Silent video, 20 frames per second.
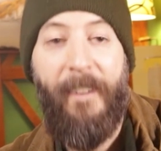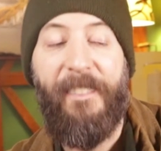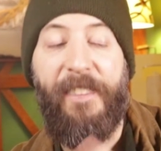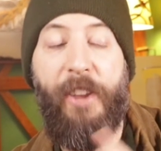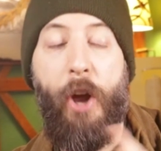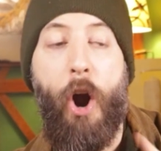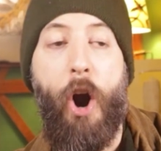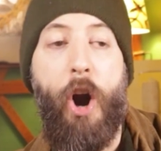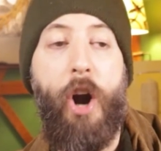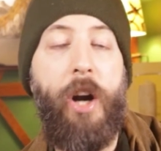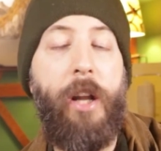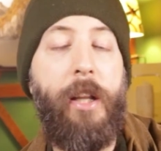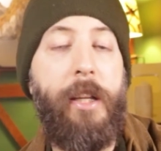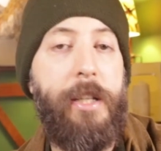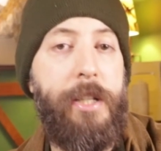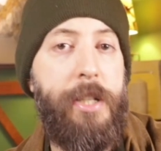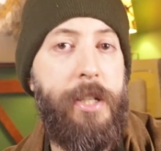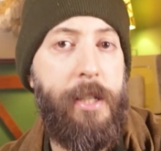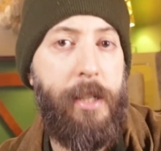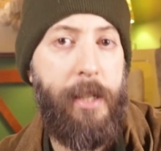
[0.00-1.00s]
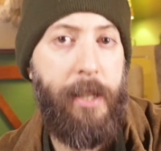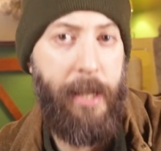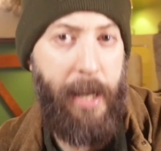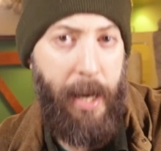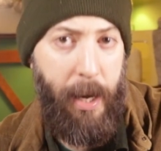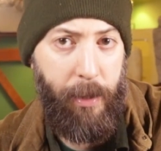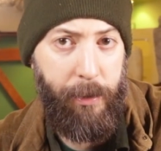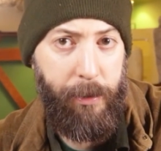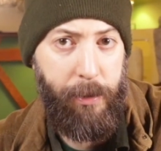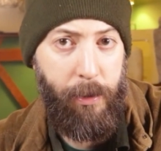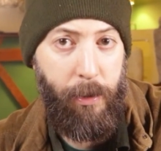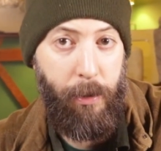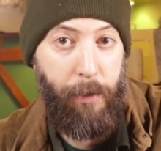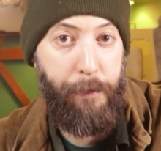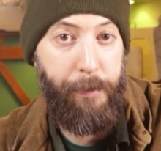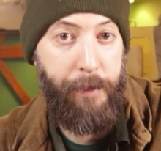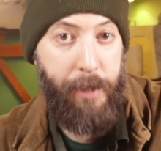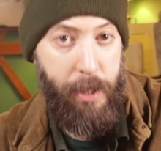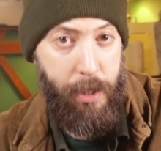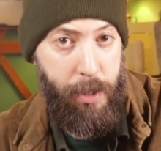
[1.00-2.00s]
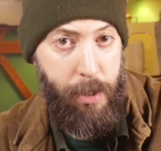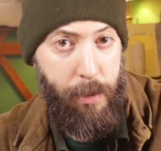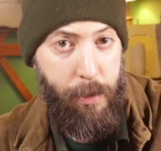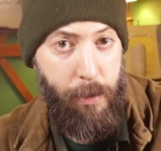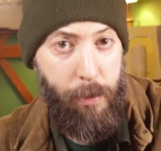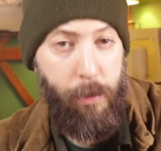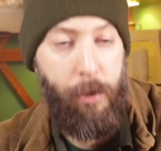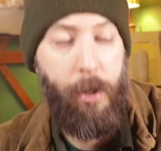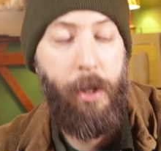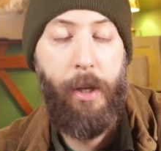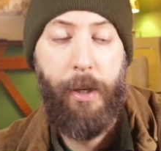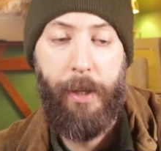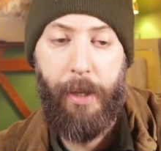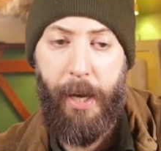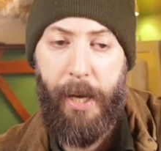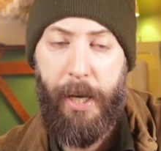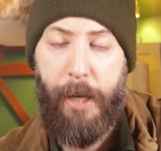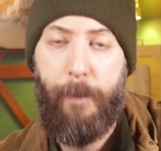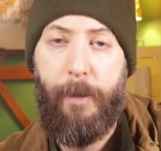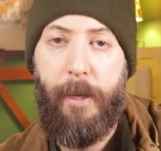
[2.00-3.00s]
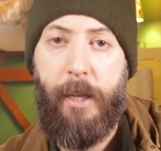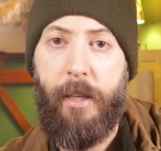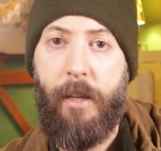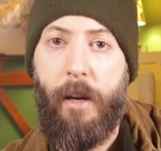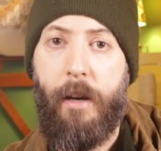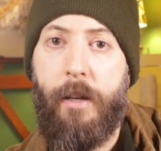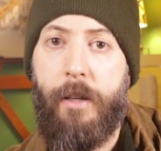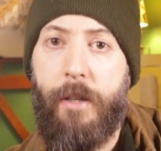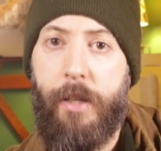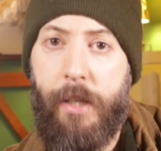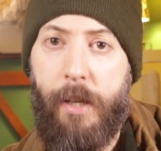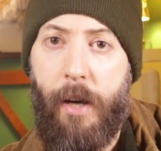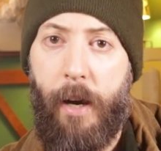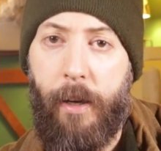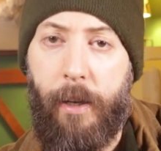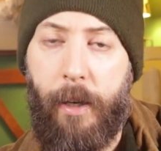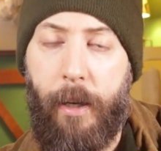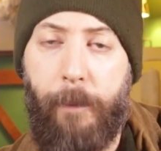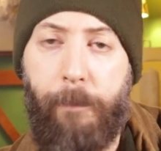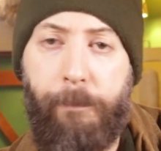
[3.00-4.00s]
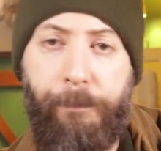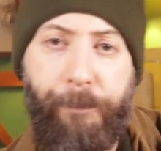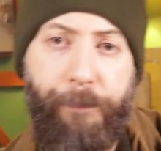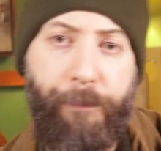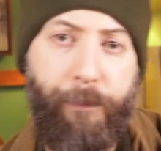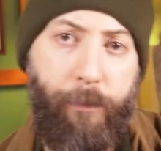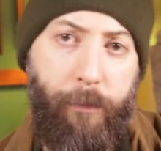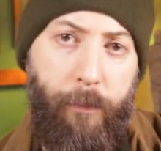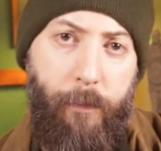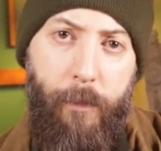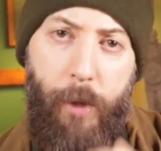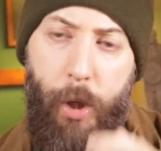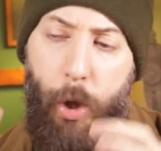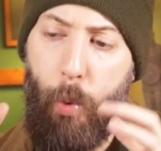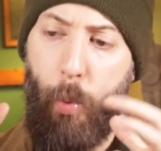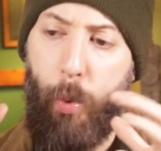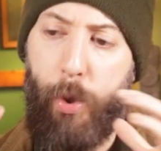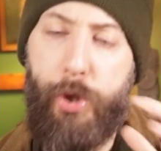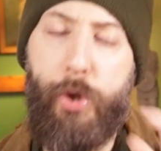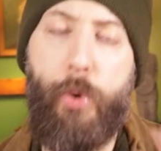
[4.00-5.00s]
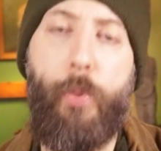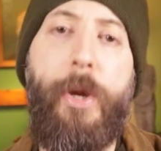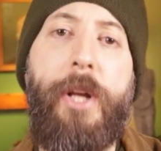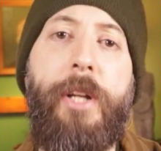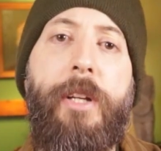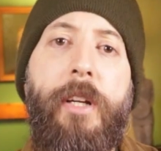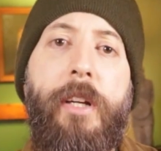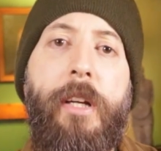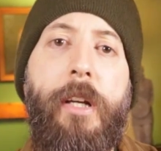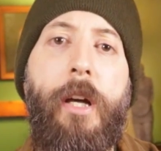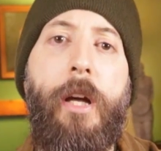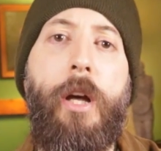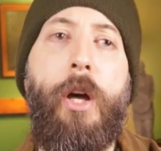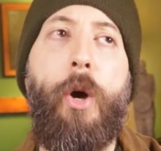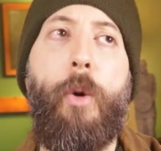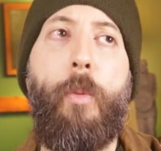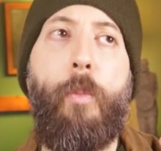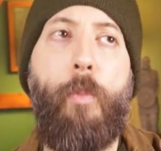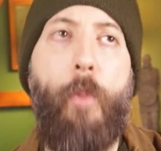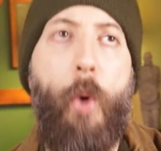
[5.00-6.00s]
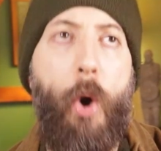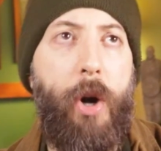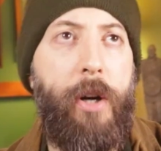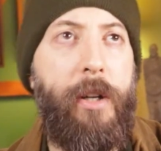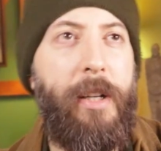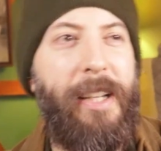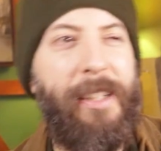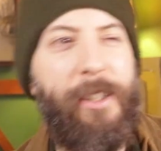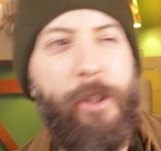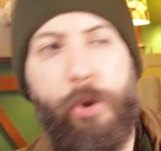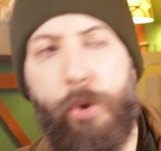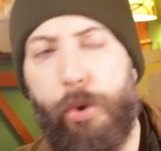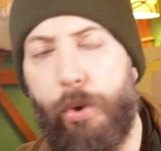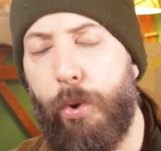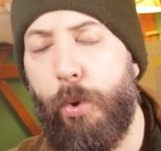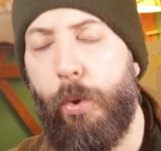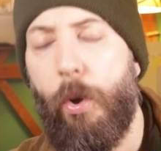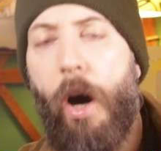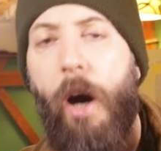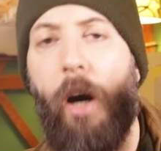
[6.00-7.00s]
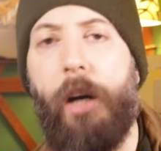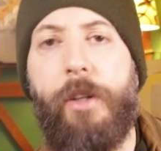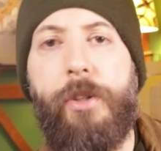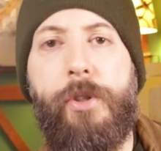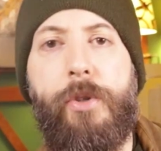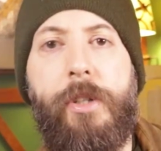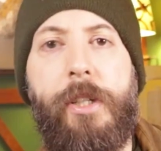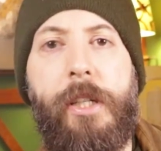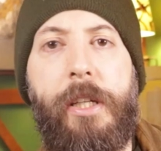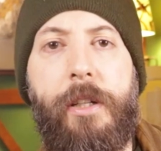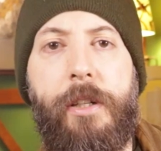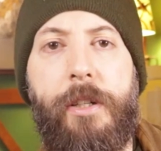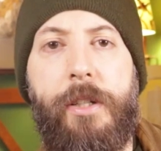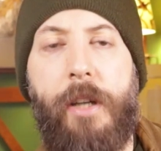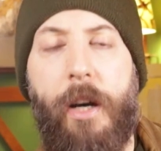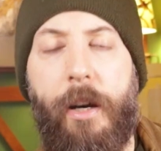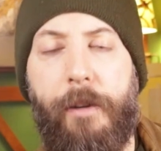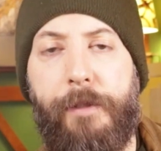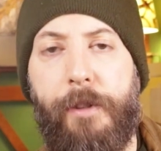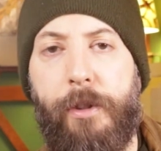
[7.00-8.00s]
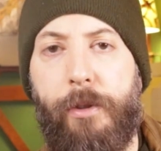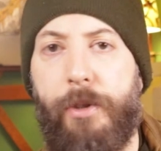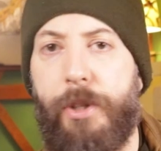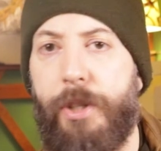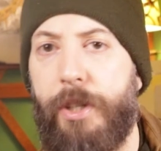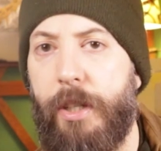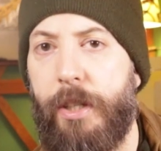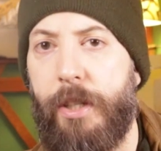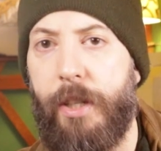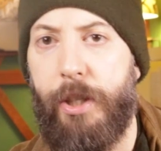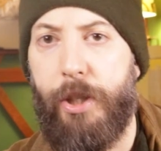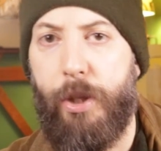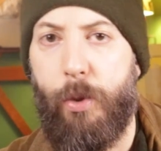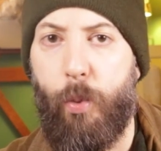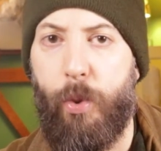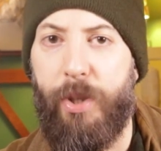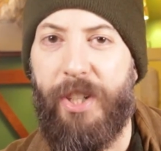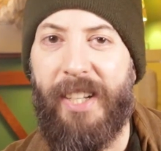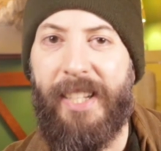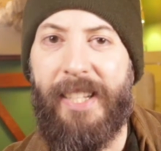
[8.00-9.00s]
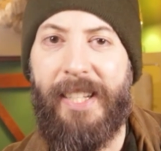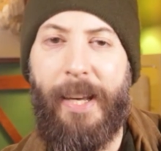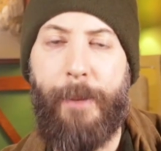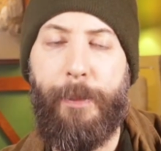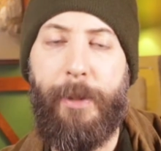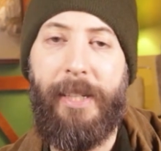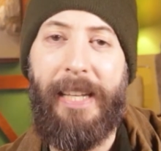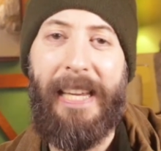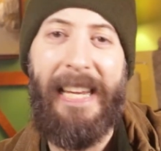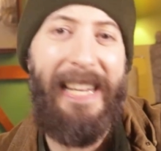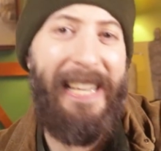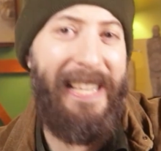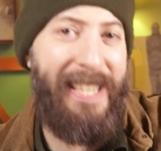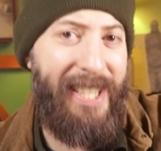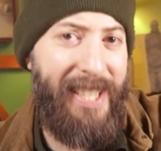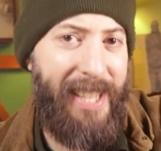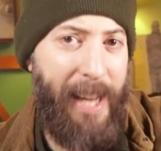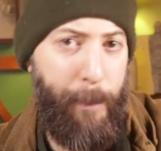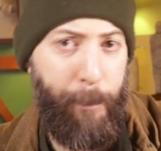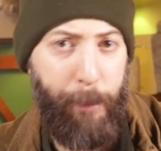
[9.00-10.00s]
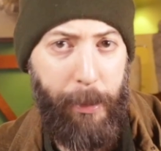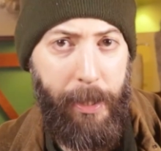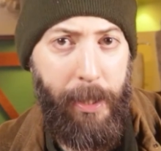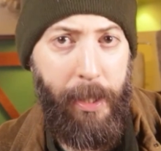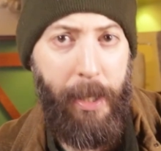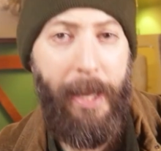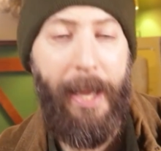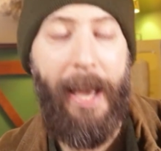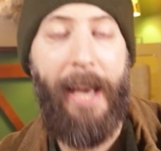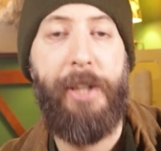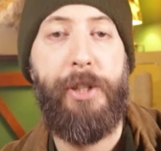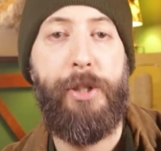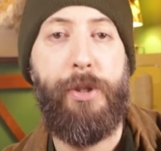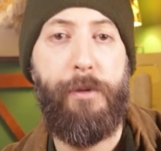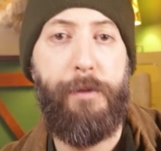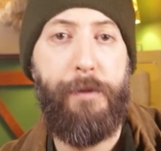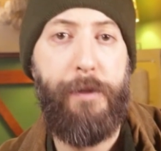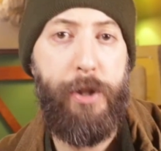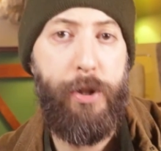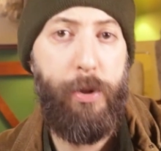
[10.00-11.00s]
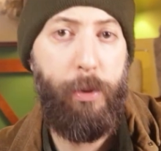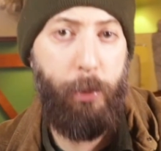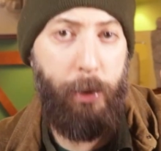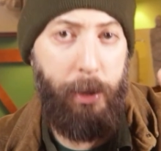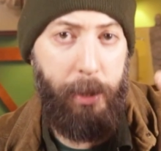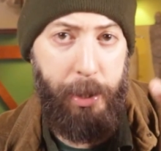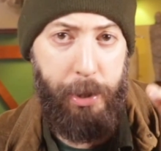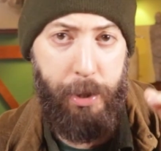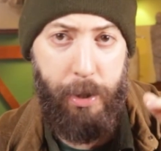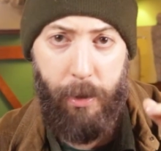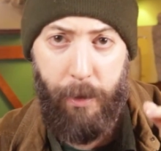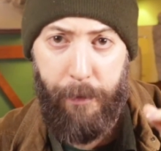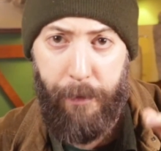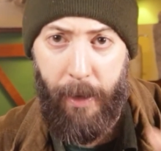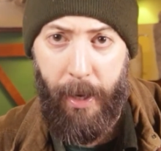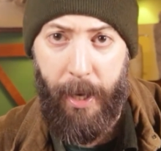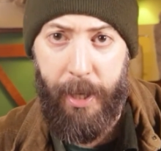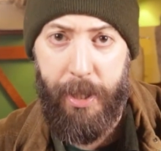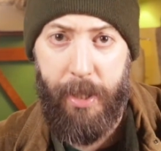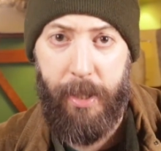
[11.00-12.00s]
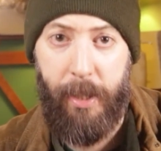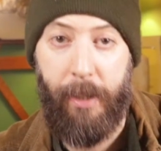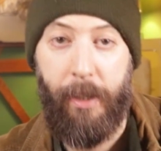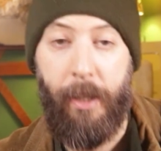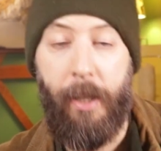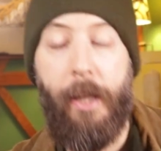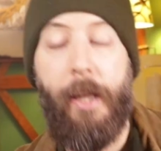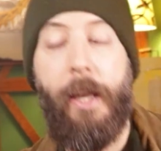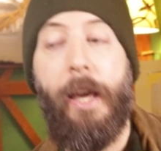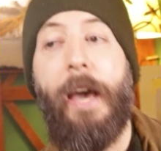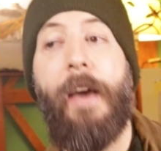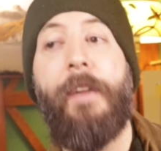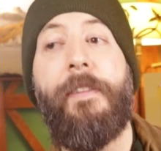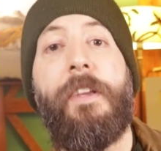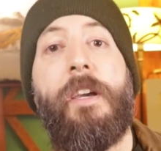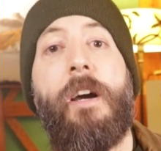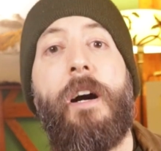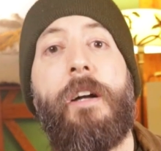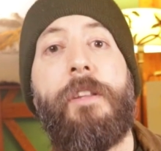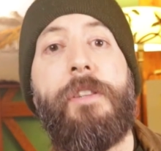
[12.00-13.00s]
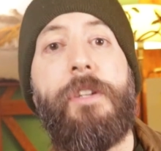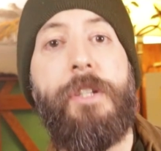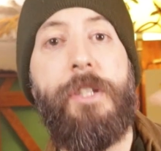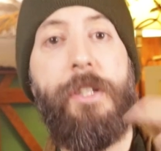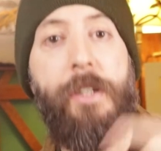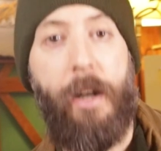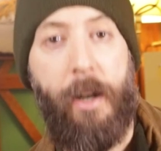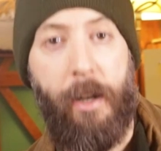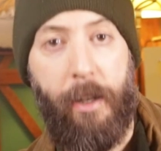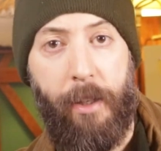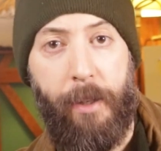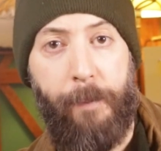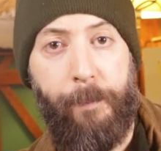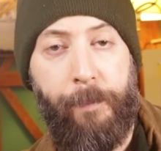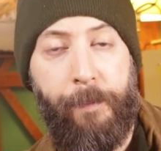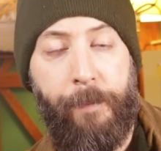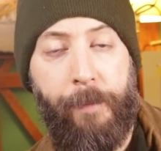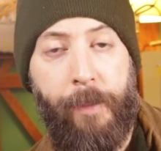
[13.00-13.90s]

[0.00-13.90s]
The earliest account of these two, Erevia saga, was written more than 200 years after Christianization was accepted in assembly as the official religion of Iceland, and the other saga